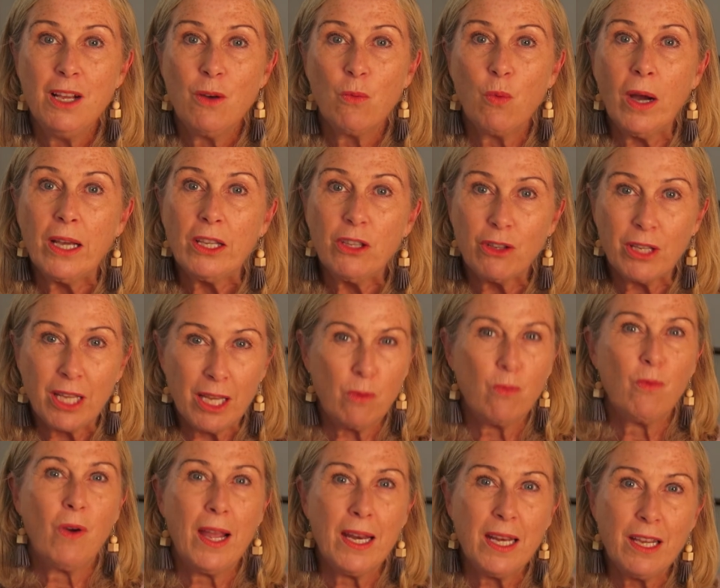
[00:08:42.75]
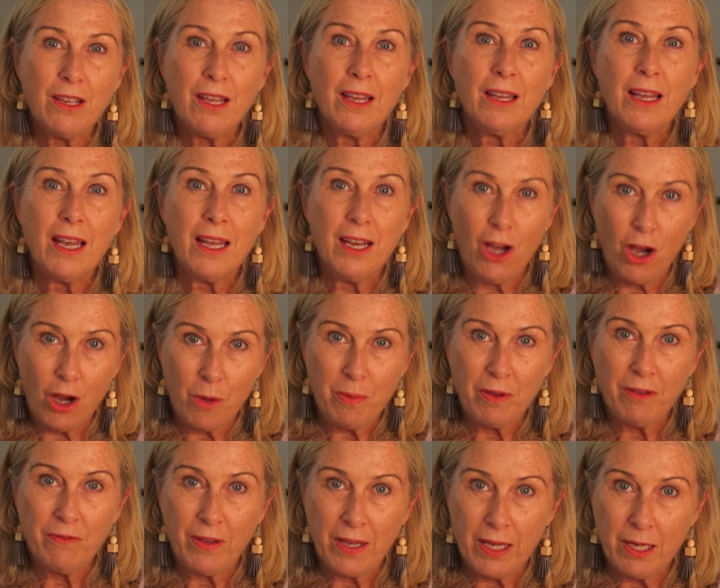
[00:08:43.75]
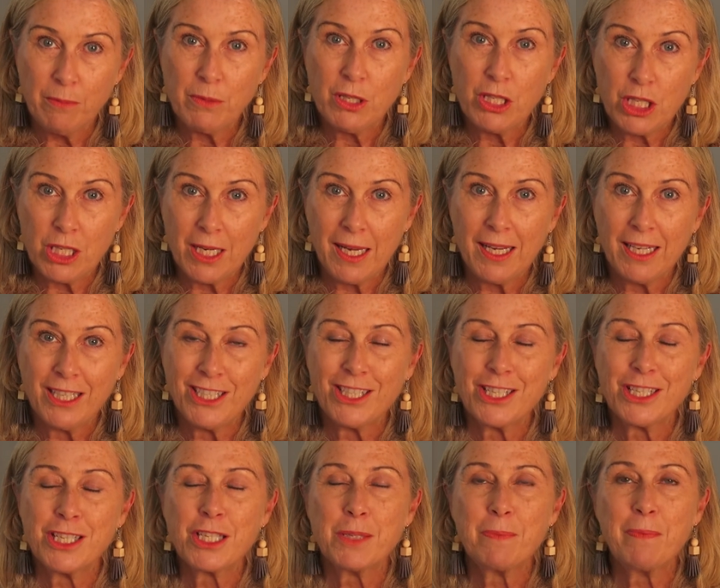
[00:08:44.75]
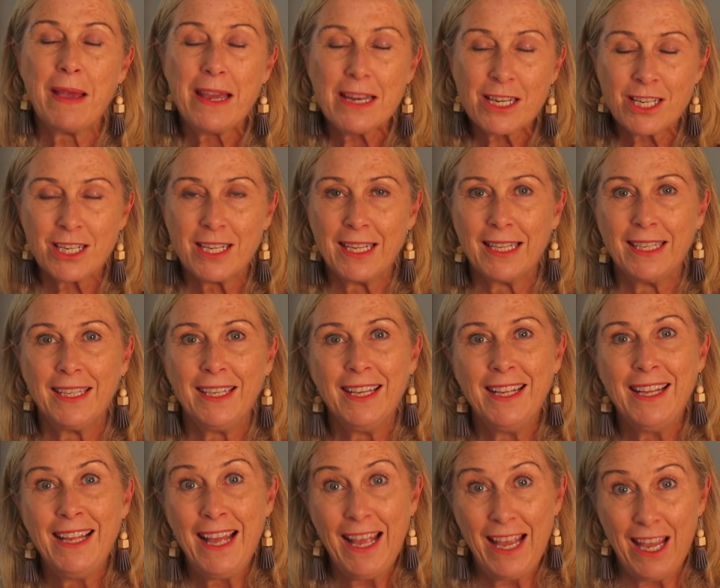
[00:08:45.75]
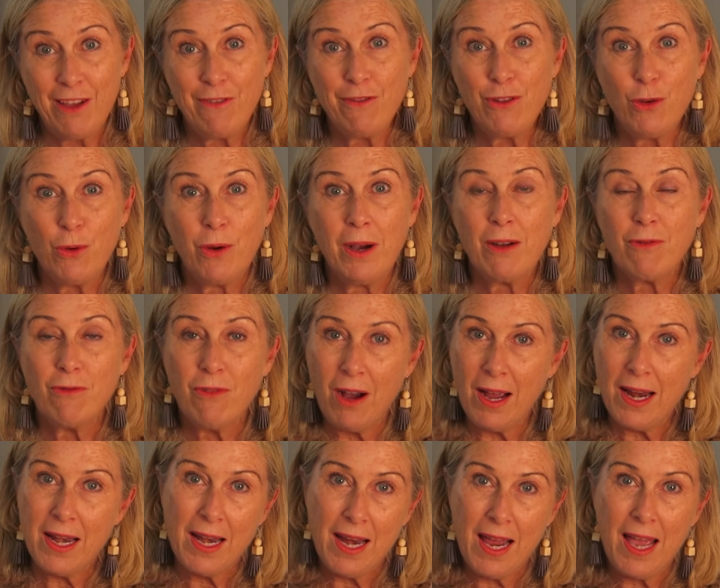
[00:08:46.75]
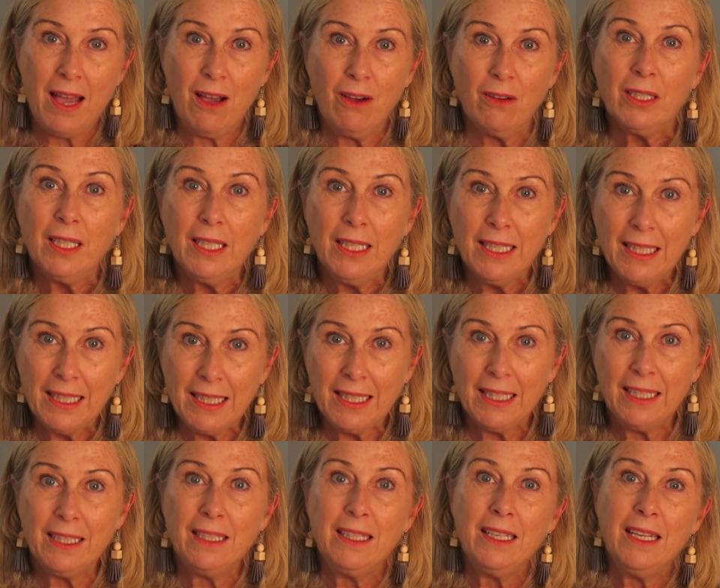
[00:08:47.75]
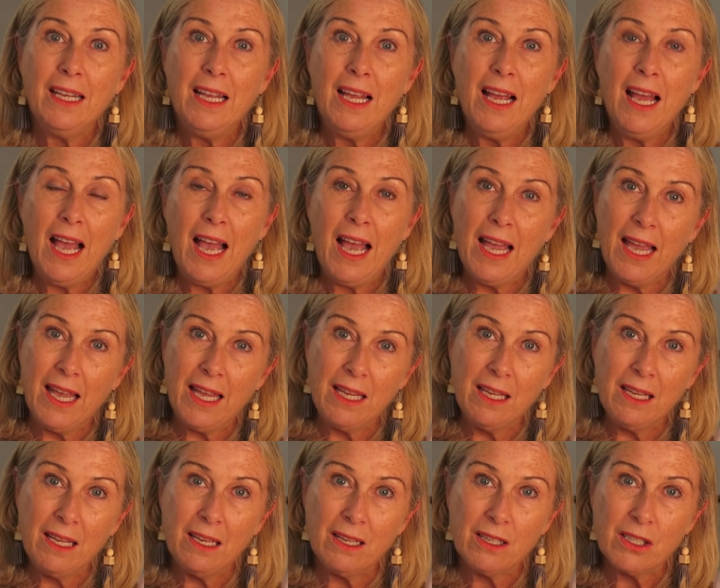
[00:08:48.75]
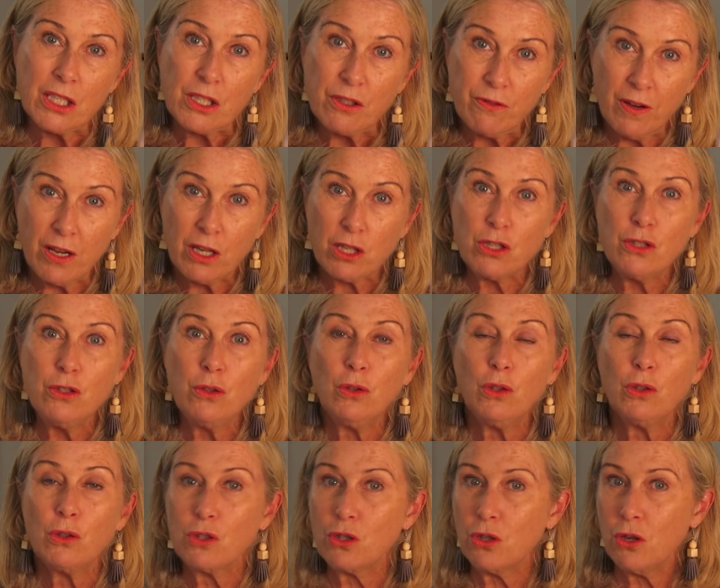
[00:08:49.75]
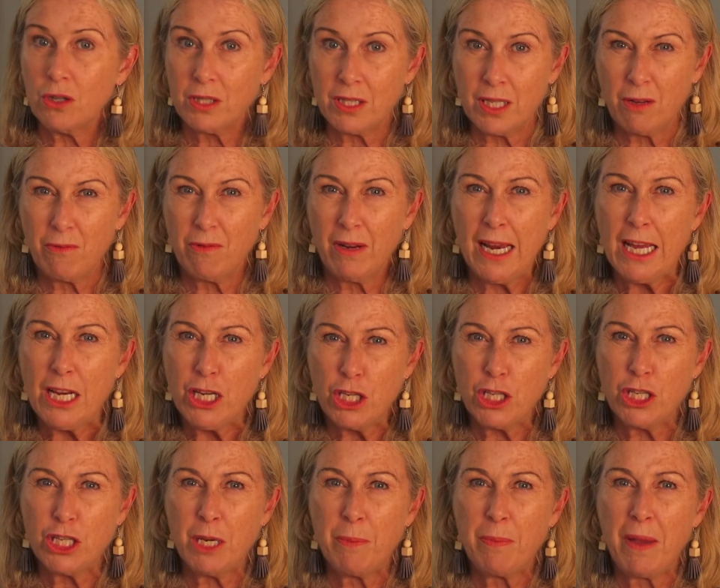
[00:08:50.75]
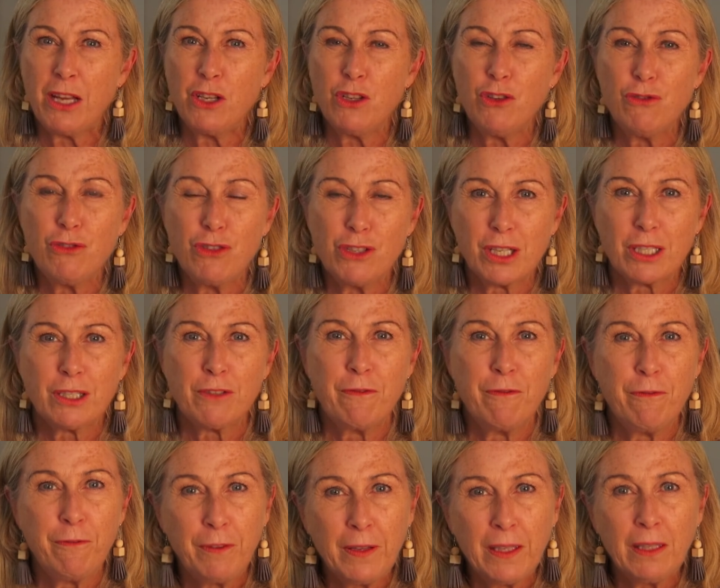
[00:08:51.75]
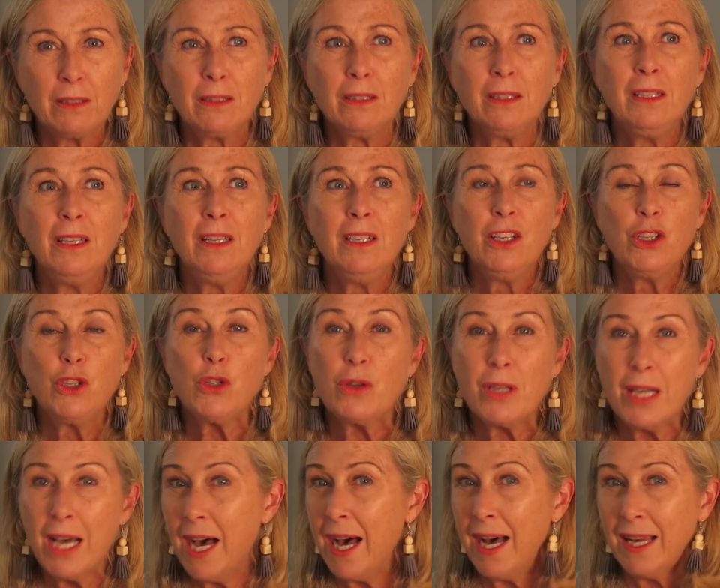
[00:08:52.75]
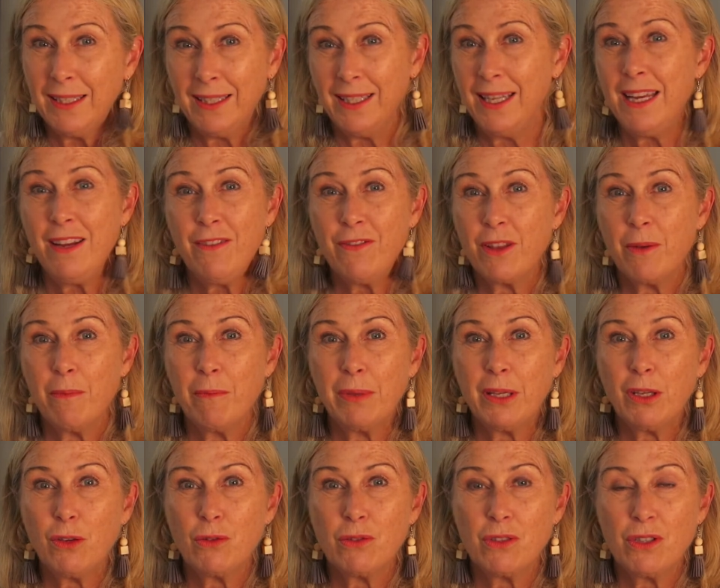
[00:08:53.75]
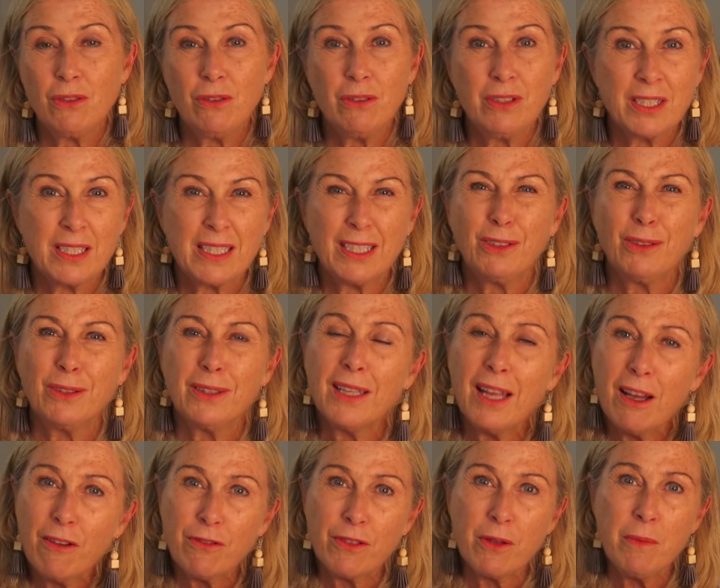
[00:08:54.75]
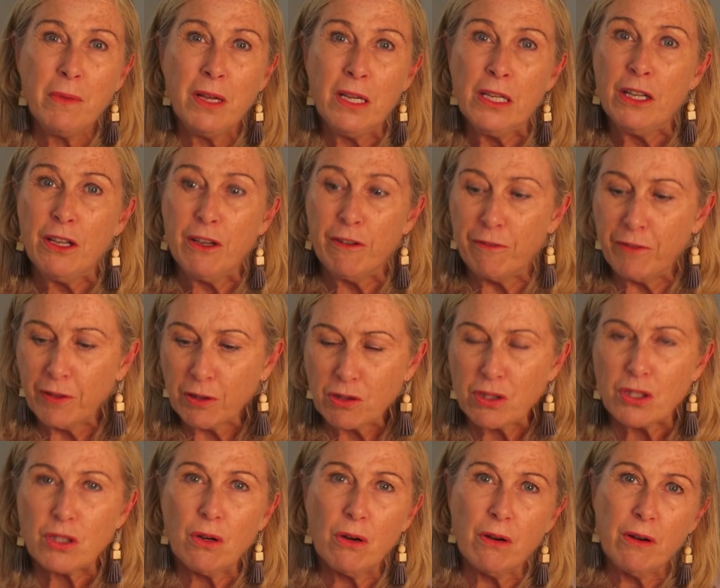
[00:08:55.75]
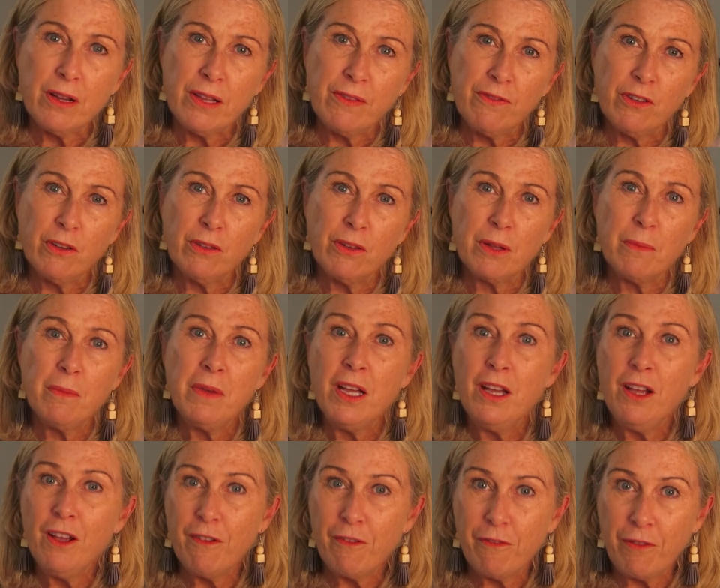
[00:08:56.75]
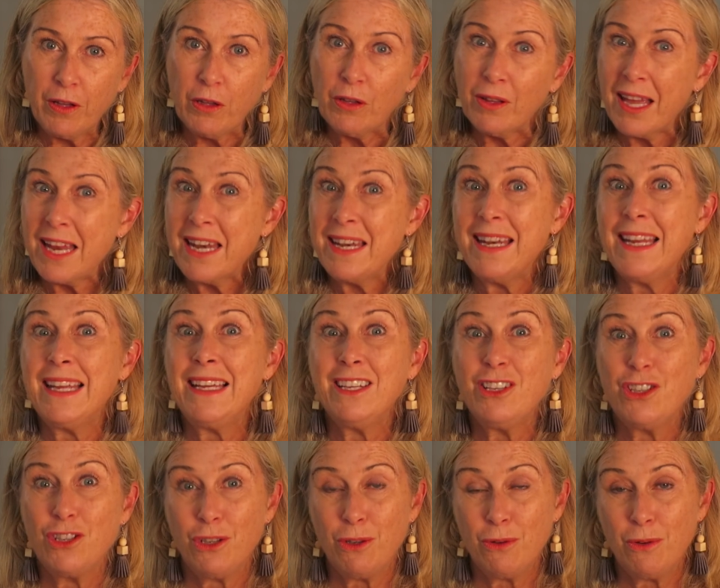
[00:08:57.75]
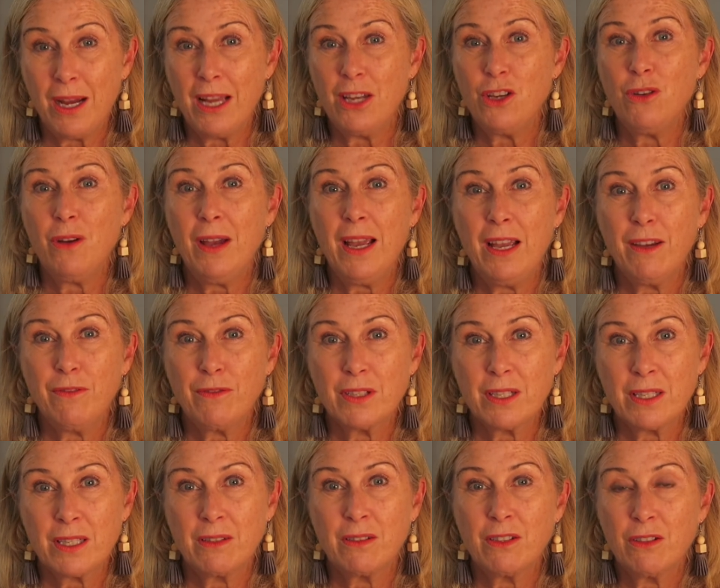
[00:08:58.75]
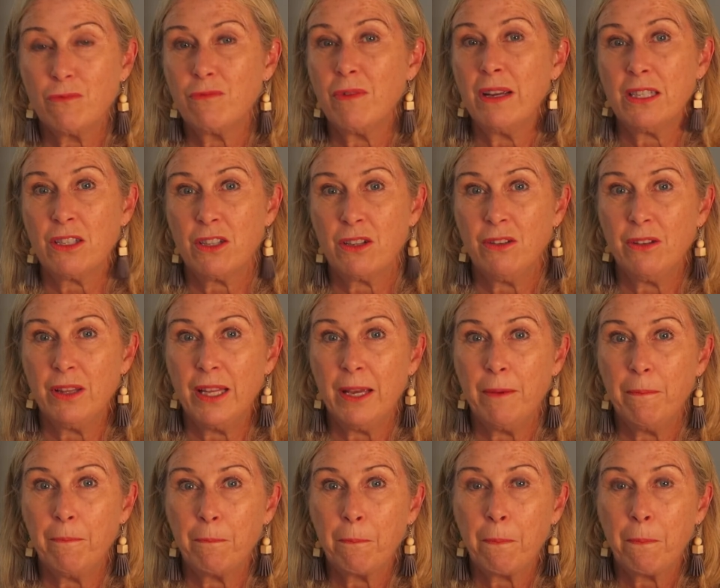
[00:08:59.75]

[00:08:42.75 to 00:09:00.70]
Why You Keep Waiting and Hoping for Him to Change, especially if you are right now in a dysfunctional or toxic relationship and you just feel you can't leave them, because you still love them, feel sorry for them, feel they need you, and you have to rescue them.